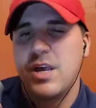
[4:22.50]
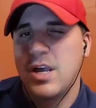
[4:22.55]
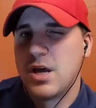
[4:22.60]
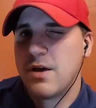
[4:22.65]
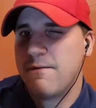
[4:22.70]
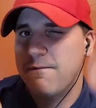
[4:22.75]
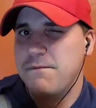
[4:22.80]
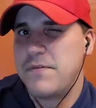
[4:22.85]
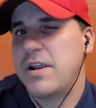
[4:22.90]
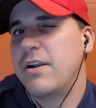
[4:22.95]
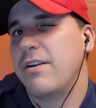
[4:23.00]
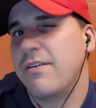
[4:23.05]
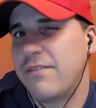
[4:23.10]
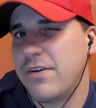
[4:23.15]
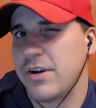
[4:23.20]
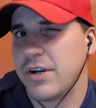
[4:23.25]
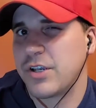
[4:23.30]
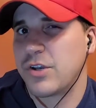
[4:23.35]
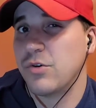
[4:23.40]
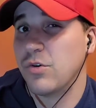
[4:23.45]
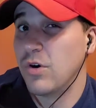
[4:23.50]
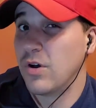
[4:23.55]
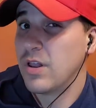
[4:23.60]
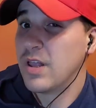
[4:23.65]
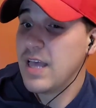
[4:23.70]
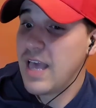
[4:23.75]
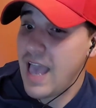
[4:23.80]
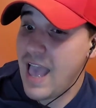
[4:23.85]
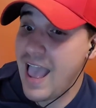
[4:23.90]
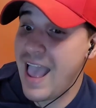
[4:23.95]
Very cool.
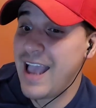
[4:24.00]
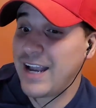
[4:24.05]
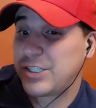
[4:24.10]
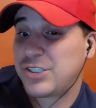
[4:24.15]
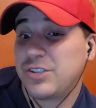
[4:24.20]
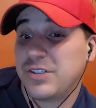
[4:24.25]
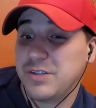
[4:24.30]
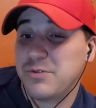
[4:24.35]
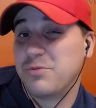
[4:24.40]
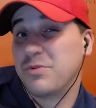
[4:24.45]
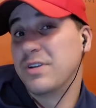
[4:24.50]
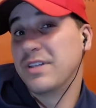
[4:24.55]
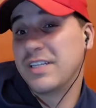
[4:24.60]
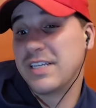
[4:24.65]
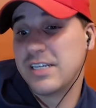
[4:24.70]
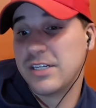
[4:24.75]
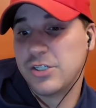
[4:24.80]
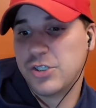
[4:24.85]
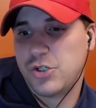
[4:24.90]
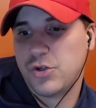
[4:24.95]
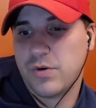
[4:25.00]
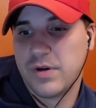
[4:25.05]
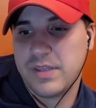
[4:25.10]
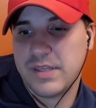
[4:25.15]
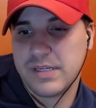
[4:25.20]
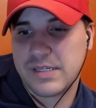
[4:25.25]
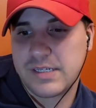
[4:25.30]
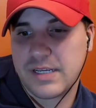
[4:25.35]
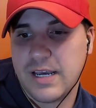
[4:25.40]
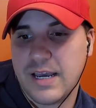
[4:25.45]
Actually really enjoy
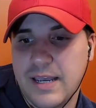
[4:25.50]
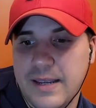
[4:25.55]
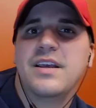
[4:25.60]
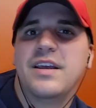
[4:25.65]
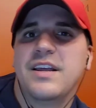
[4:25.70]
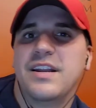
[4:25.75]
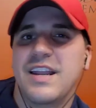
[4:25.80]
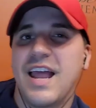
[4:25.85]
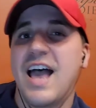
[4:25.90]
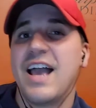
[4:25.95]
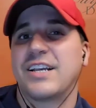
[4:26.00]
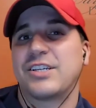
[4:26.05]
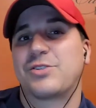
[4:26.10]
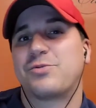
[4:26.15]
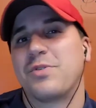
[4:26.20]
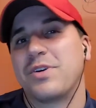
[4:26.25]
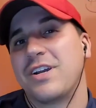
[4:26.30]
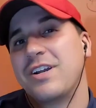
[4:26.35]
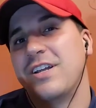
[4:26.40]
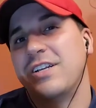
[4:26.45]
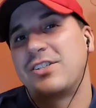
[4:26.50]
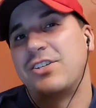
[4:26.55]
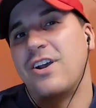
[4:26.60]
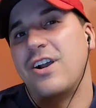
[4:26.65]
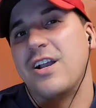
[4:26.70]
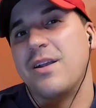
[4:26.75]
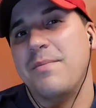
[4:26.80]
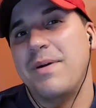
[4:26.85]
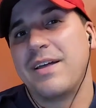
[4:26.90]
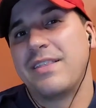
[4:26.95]
this guy. Next, we're gonna
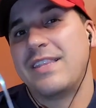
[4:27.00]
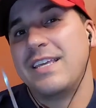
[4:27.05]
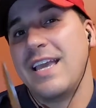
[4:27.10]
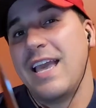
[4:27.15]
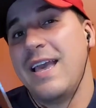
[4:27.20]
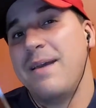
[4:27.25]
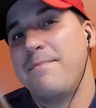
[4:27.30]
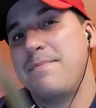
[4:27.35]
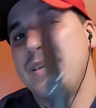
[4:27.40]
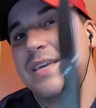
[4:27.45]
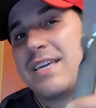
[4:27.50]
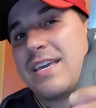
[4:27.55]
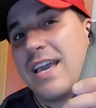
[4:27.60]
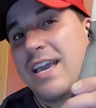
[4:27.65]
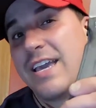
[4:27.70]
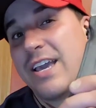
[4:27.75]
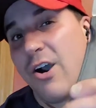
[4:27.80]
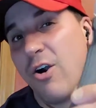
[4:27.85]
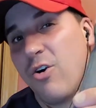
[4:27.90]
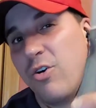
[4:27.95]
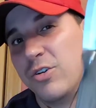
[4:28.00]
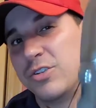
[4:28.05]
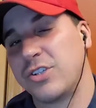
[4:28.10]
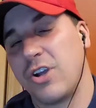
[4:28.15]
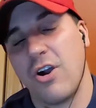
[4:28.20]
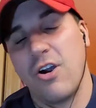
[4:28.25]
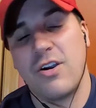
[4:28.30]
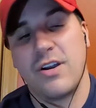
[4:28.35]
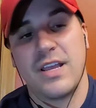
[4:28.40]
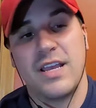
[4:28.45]
talk about the MBK Old
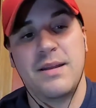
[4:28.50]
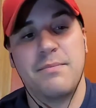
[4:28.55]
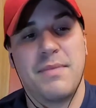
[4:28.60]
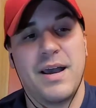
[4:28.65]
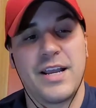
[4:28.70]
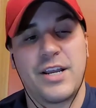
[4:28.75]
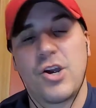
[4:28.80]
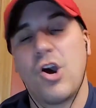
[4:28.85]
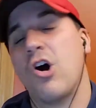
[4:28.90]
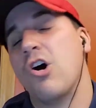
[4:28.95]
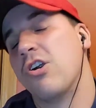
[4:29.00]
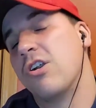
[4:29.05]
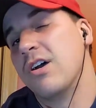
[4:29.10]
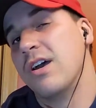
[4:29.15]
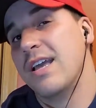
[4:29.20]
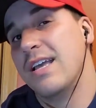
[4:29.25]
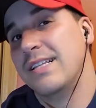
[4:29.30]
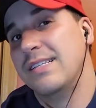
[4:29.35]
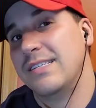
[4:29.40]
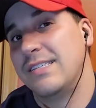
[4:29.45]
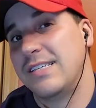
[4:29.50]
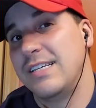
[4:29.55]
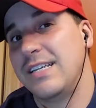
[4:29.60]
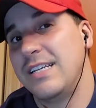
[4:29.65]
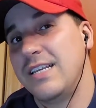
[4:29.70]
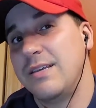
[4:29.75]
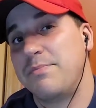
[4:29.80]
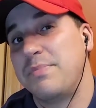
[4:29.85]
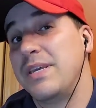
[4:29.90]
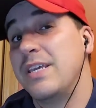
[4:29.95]
Guard Micarta and
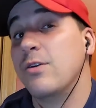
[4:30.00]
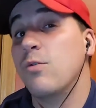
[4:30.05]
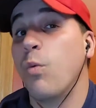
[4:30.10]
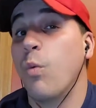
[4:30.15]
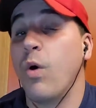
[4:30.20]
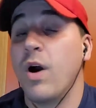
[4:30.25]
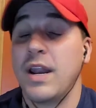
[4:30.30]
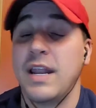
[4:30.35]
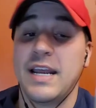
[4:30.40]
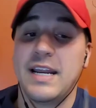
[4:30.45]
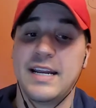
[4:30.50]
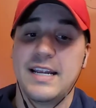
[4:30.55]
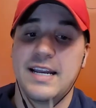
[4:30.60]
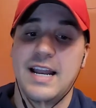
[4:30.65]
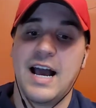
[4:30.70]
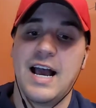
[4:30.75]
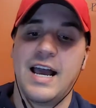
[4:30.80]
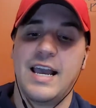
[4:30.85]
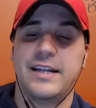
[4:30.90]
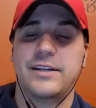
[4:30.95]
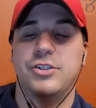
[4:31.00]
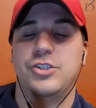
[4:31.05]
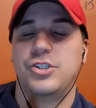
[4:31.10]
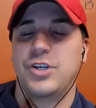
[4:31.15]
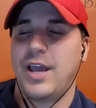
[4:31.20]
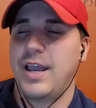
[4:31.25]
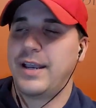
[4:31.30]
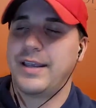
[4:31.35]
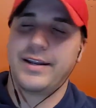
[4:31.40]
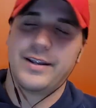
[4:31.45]
ZDP 189,
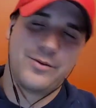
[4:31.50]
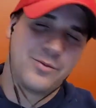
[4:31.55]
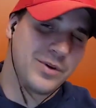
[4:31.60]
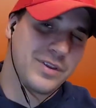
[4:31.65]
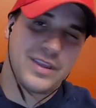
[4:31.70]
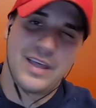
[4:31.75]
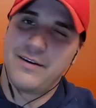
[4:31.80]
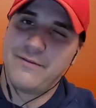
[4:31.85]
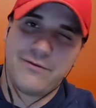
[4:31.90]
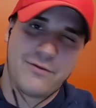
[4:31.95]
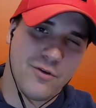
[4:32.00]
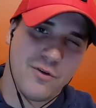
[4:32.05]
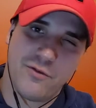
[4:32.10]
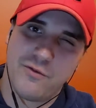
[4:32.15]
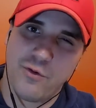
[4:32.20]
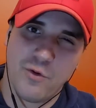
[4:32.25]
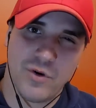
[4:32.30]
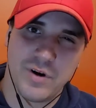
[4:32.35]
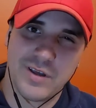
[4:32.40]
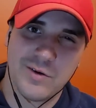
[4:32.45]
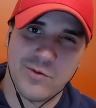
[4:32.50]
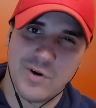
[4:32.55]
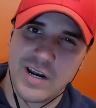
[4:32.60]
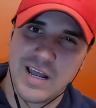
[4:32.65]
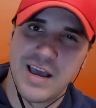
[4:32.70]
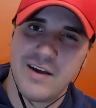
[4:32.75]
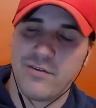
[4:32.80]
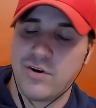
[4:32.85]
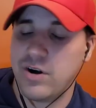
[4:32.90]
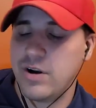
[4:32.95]
jacketed with that 440
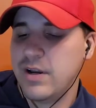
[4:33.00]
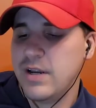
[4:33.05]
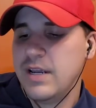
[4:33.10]
whatever.